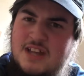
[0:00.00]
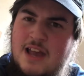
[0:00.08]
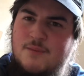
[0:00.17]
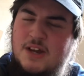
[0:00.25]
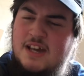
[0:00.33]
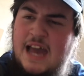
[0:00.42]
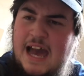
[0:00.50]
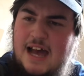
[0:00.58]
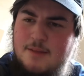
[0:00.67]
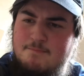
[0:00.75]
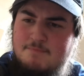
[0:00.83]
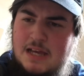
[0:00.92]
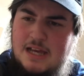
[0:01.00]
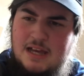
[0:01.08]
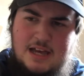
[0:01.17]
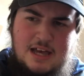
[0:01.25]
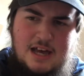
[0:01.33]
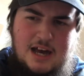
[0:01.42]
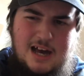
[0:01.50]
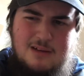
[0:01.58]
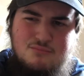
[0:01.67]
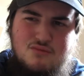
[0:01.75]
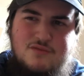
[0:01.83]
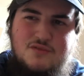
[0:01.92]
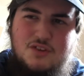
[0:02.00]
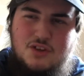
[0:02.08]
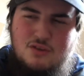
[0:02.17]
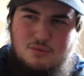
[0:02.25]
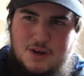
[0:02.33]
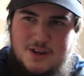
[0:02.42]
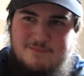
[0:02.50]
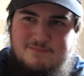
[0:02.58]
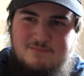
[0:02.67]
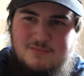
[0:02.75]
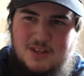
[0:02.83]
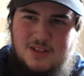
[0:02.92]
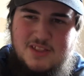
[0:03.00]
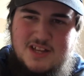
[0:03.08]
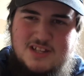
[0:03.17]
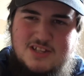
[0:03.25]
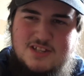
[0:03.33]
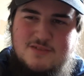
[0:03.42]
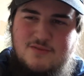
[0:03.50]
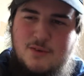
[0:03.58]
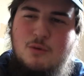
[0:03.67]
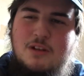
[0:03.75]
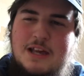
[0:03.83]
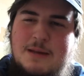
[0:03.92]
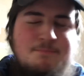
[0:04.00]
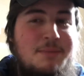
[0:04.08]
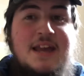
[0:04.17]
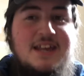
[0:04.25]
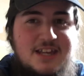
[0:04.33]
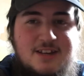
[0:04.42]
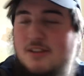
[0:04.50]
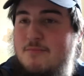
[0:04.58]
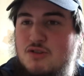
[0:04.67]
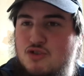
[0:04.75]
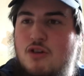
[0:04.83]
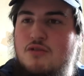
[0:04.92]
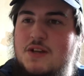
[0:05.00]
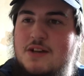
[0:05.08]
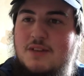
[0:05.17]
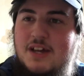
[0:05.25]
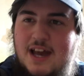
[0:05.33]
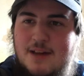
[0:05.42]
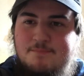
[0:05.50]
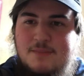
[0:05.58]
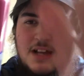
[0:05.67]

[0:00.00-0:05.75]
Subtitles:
ever can I'm reviewing that's fully pink, the majority of the can.